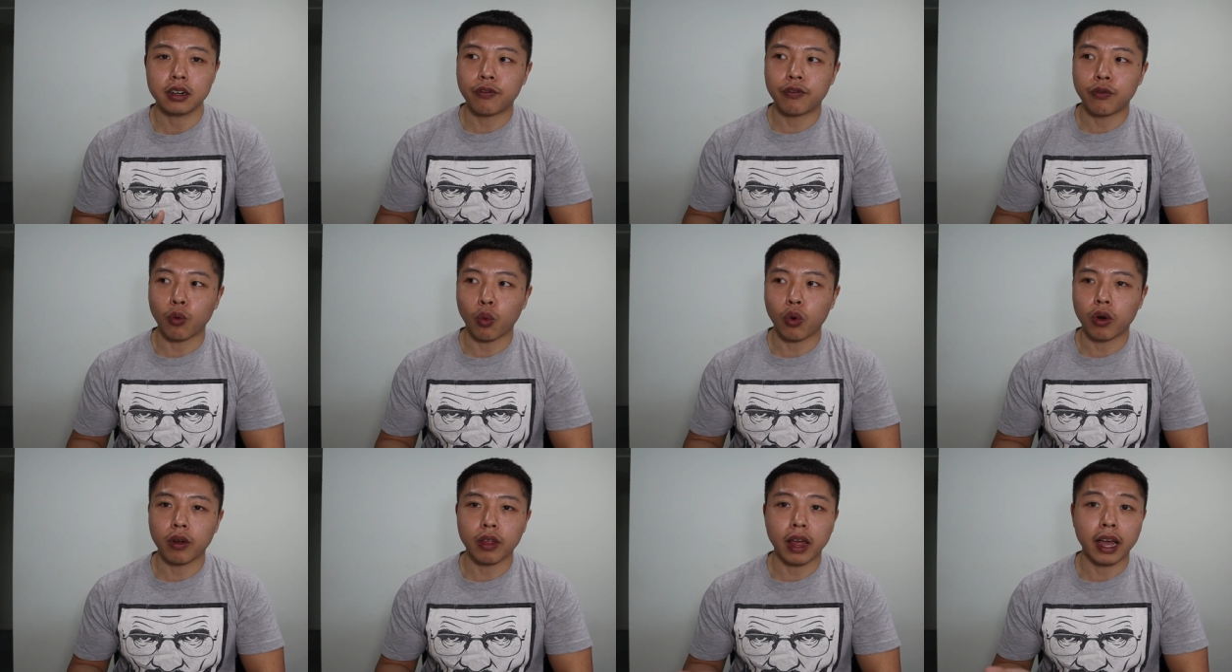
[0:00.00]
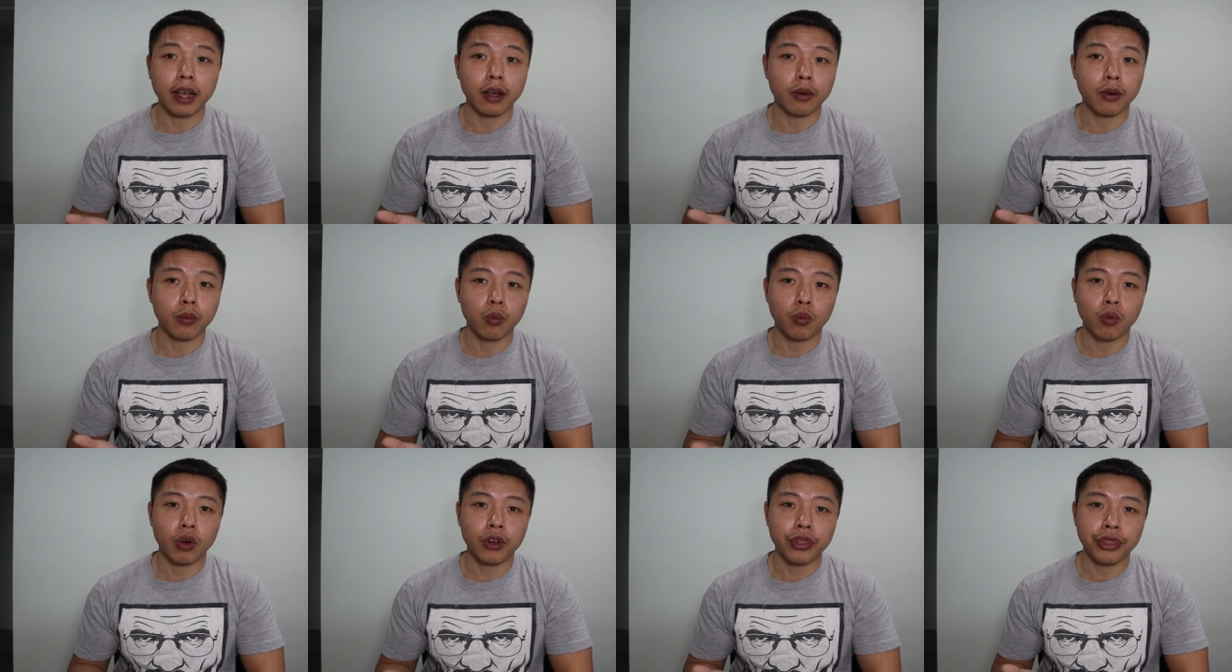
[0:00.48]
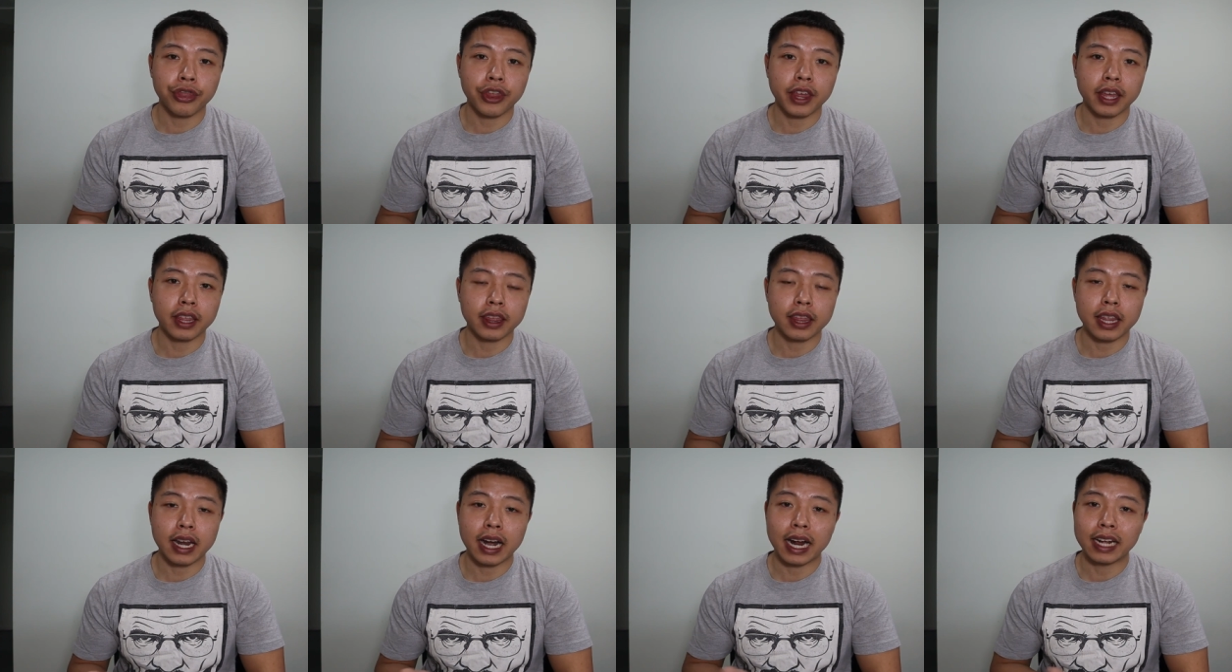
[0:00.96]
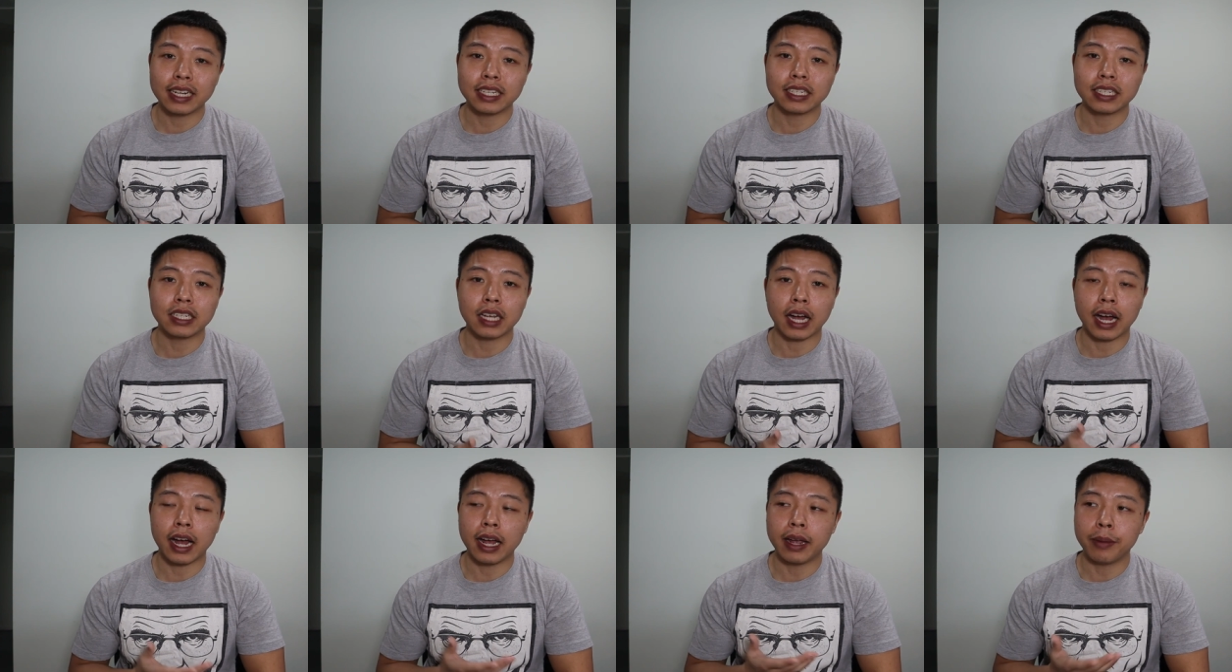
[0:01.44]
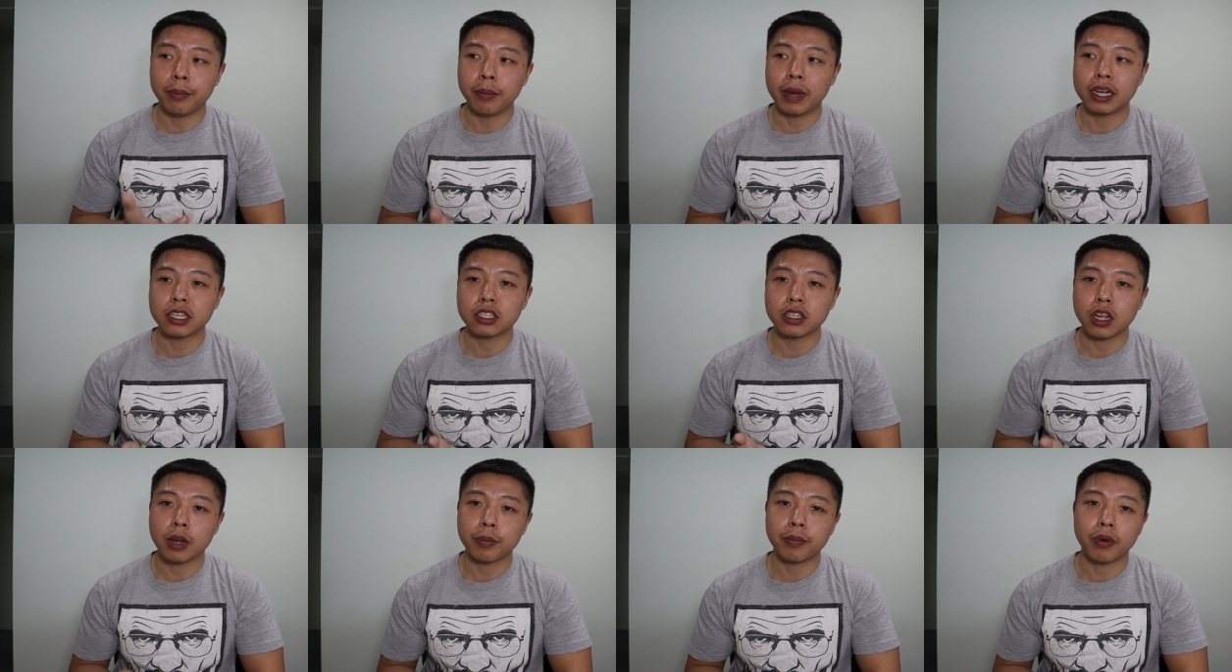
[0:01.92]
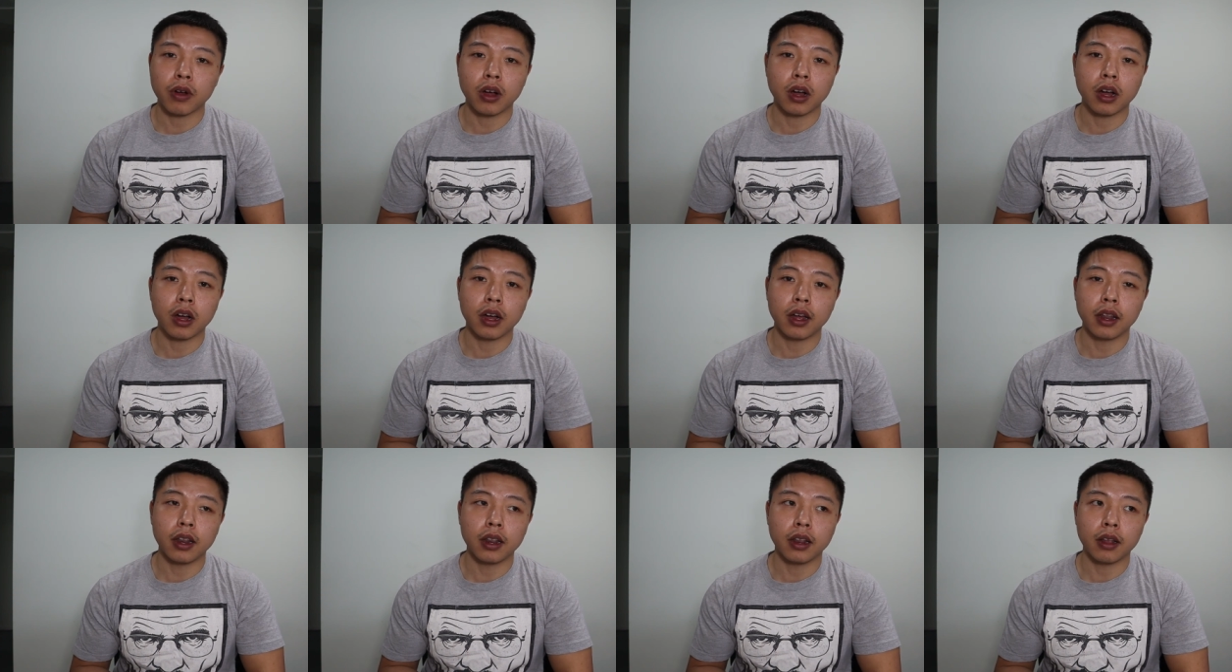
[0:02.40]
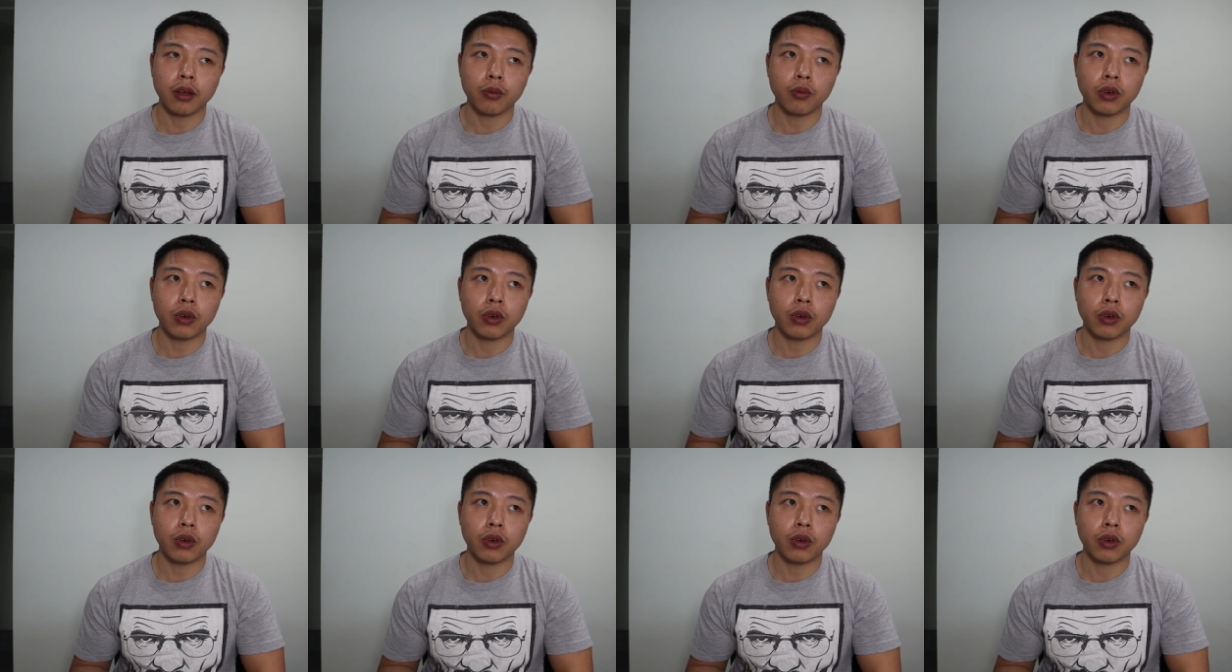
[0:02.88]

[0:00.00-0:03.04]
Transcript: For like one thing that I, I messed up on